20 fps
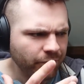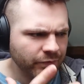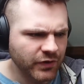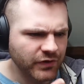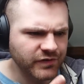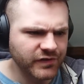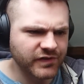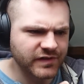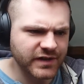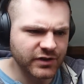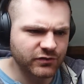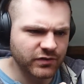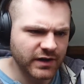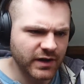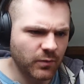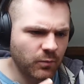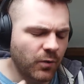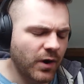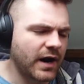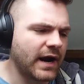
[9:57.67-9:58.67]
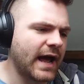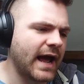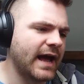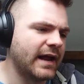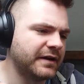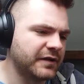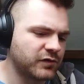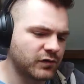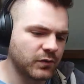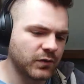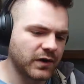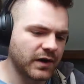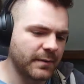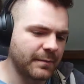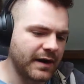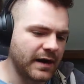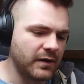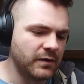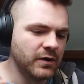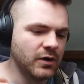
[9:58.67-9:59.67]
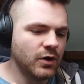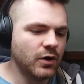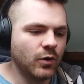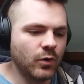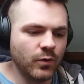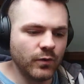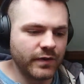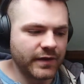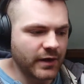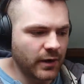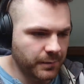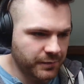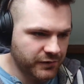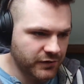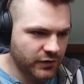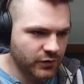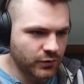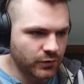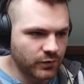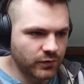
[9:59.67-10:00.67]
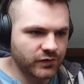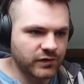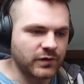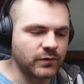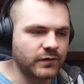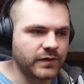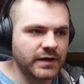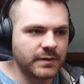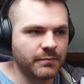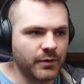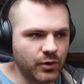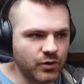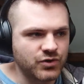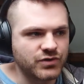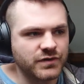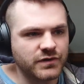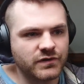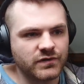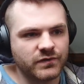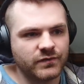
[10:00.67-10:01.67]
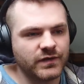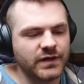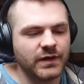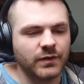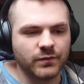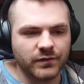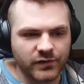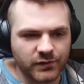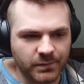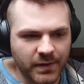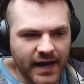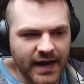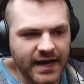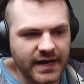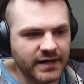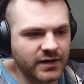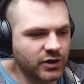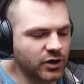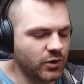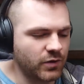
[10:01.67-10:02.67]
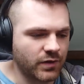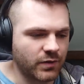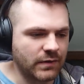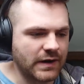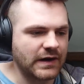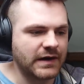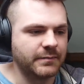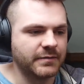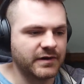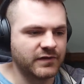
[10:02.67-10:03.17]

Because it's literally, on one hand, it's talking about all the obstacles and all the emotions and feeling all this pain and going around it,